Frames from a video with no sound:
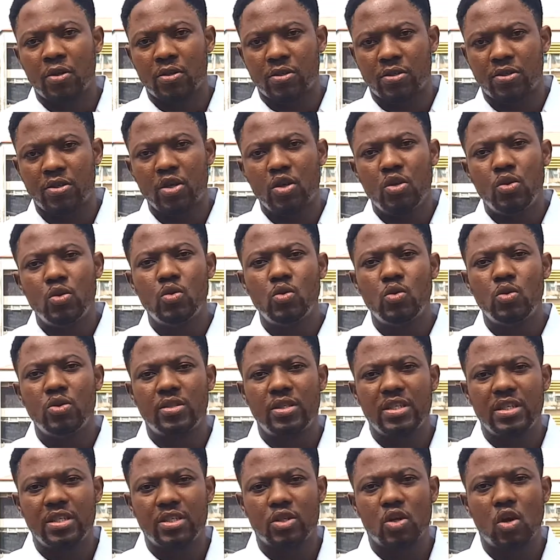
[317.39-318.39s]
use these
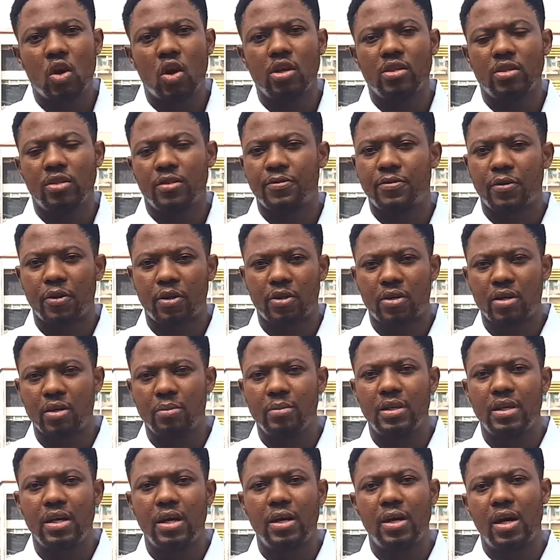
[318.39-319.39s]
guns for criminal
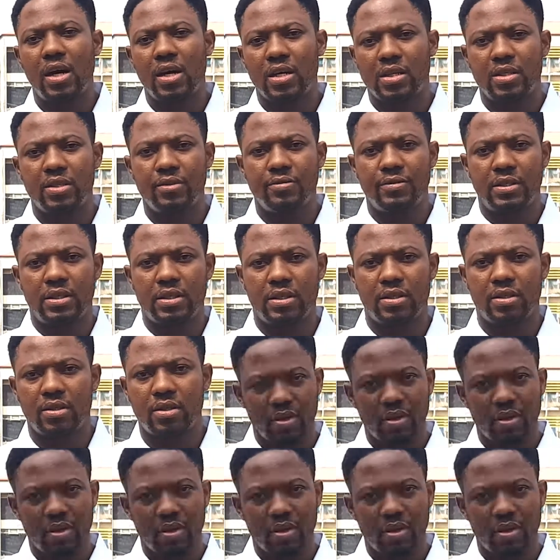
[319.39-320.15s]
activities.